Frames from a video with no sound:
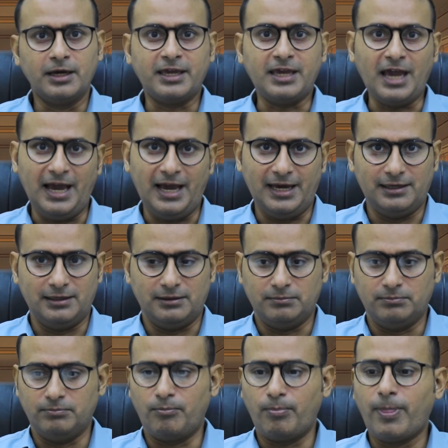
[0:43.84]
CAL.
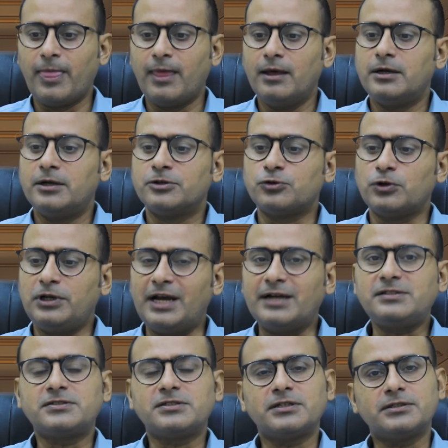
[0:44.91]
So
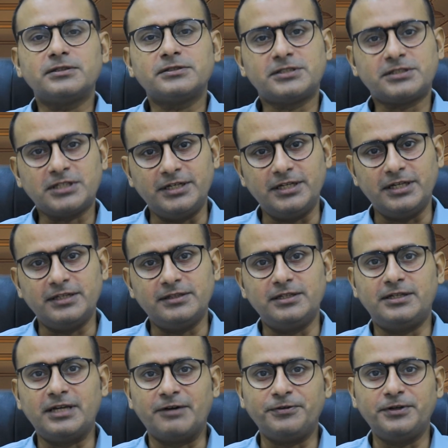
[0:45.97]
let's study
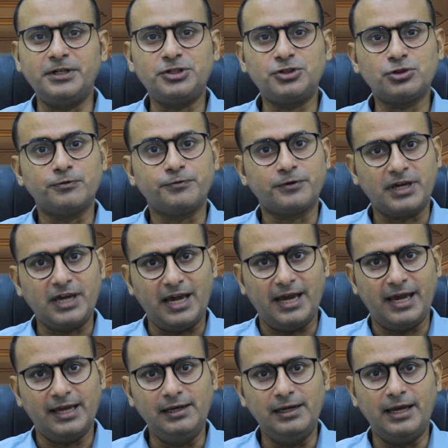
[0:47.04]
the definition of
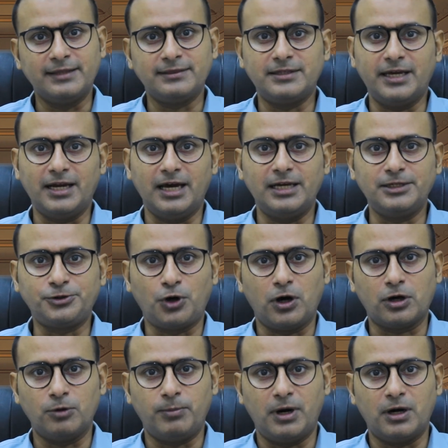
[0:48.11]
CAL, and then I'll
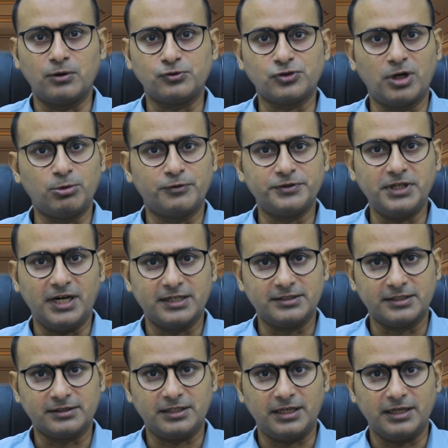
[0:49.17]
talk about some of the
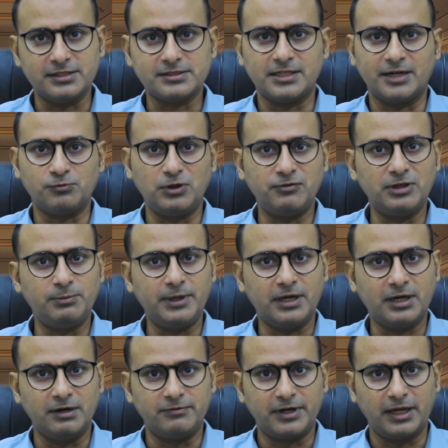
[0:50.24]
other things that we will
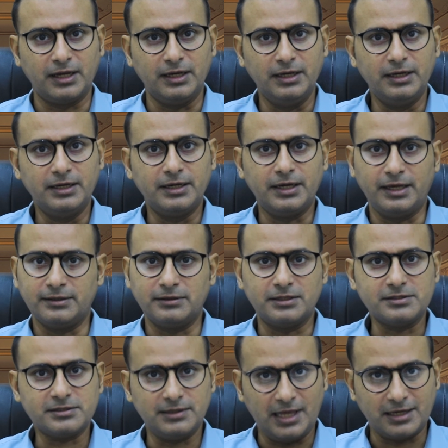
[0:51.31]
be covering in
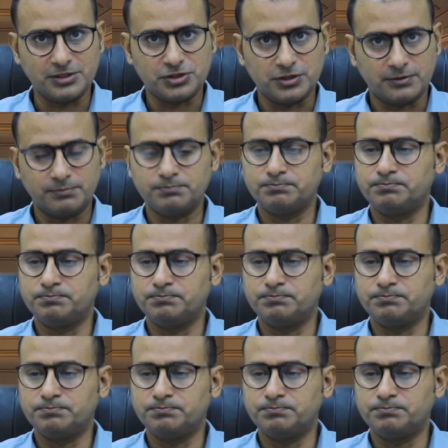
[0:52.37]
this lecture.